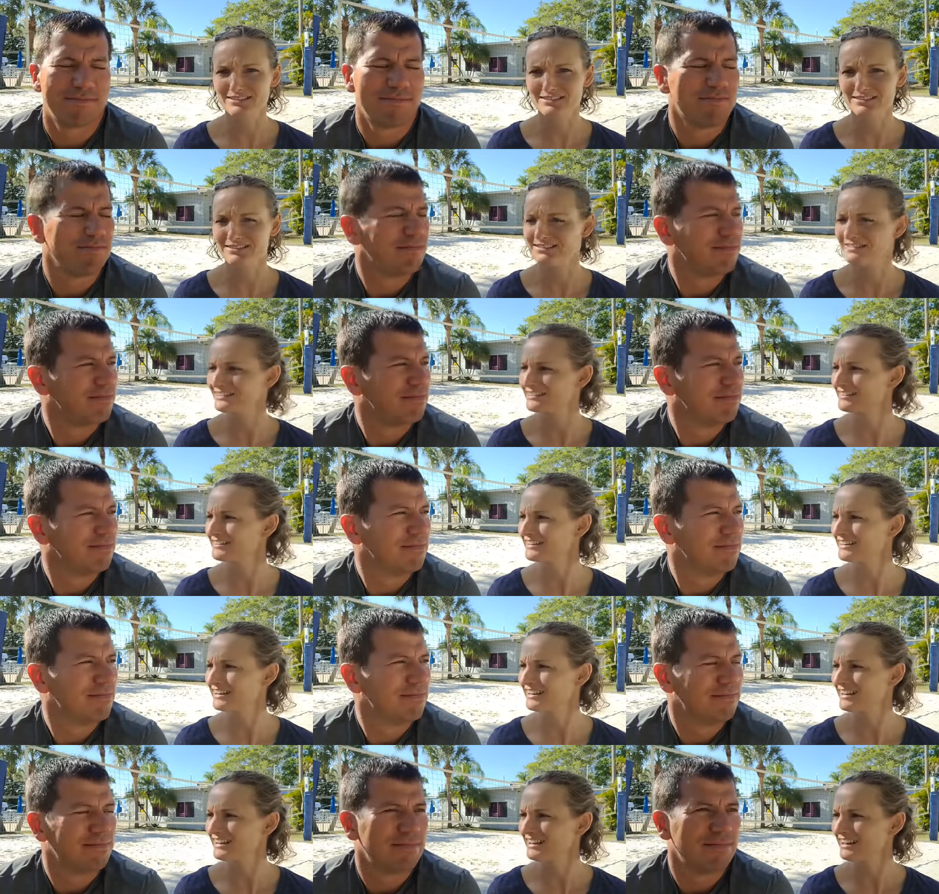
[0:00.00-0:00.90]
Speaker 1: it's
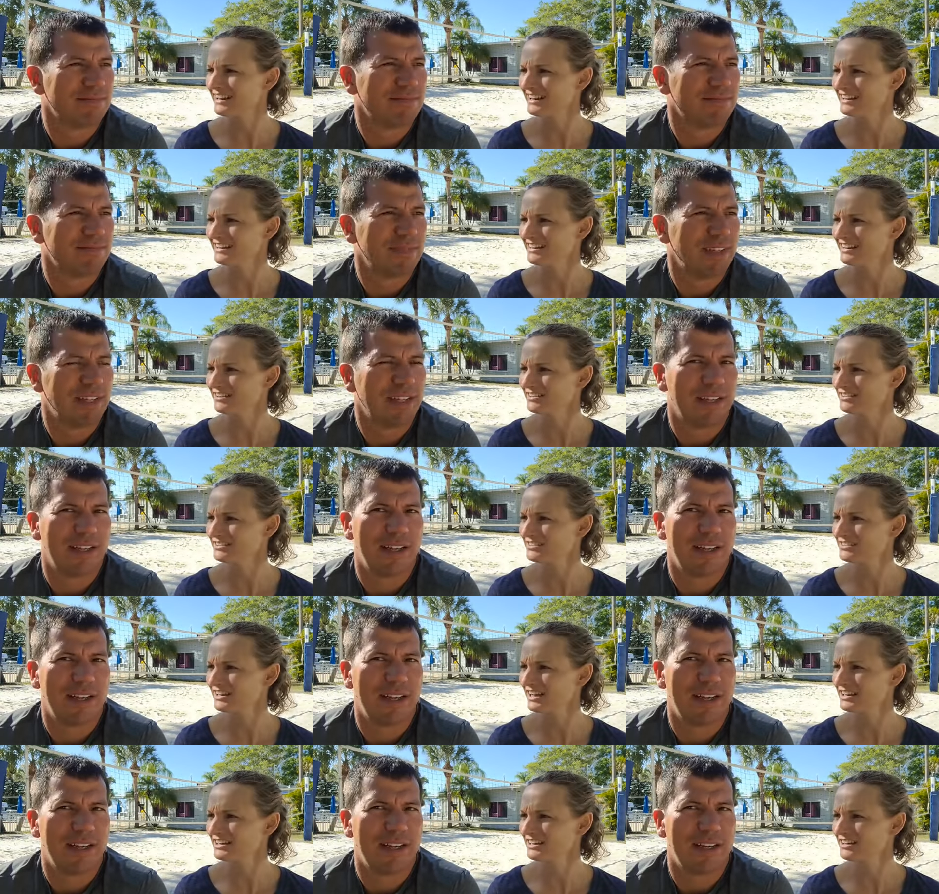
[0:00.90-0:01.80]
eight dollar,
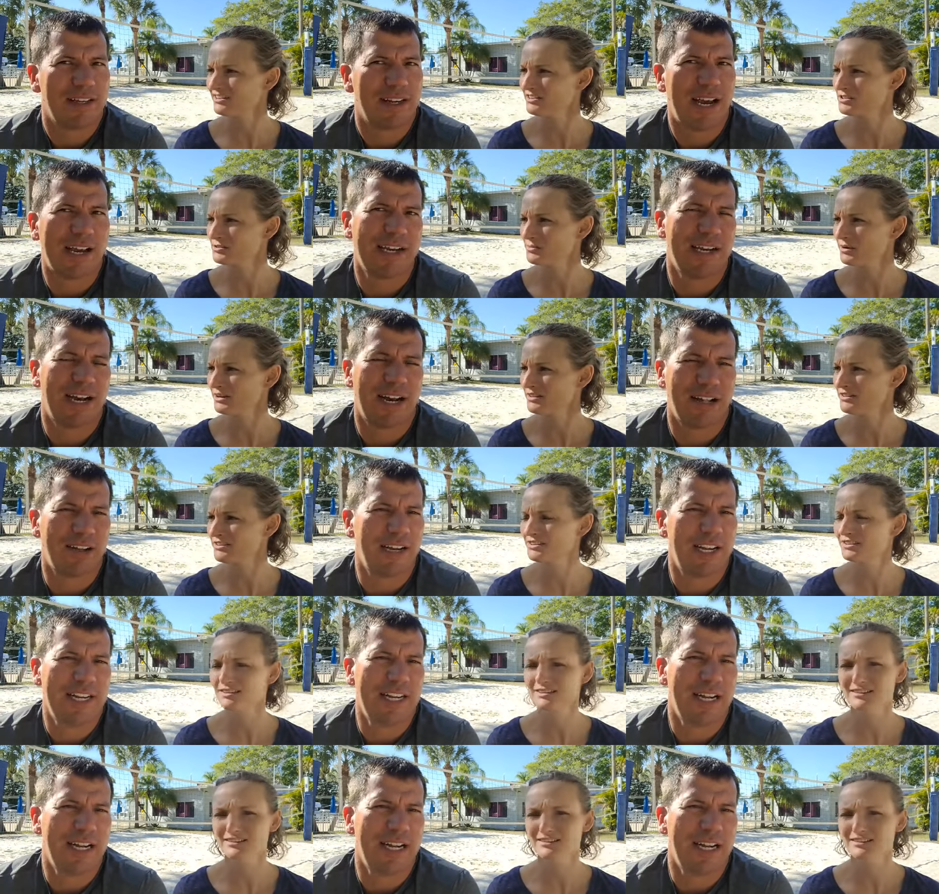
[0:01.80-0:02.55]
nine dollar, nine dollar,